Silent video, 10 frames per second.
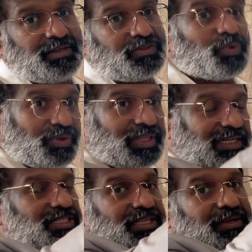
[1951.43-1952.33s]
So that
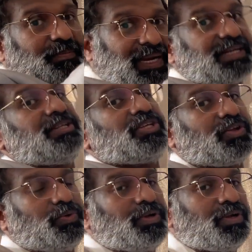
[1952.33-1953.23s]
is the battery circuit.